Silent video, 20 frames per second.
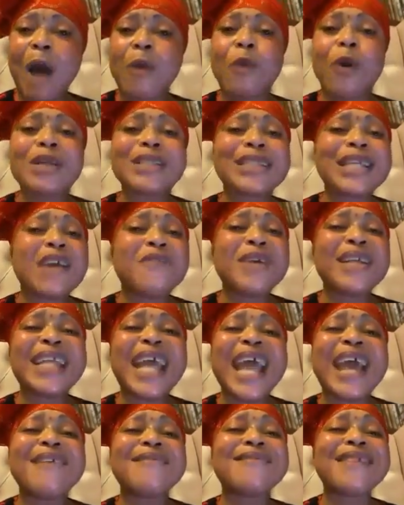and was
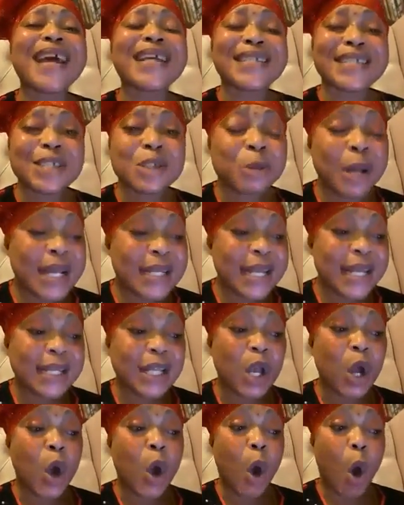given a
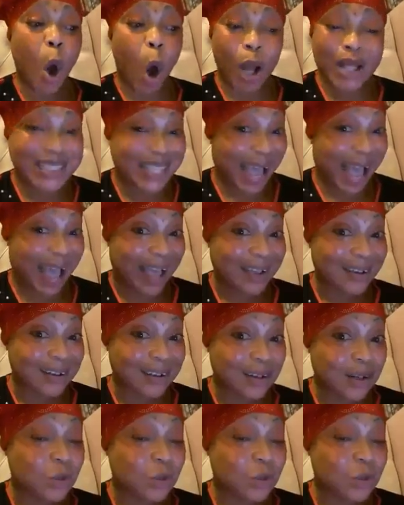restraining order.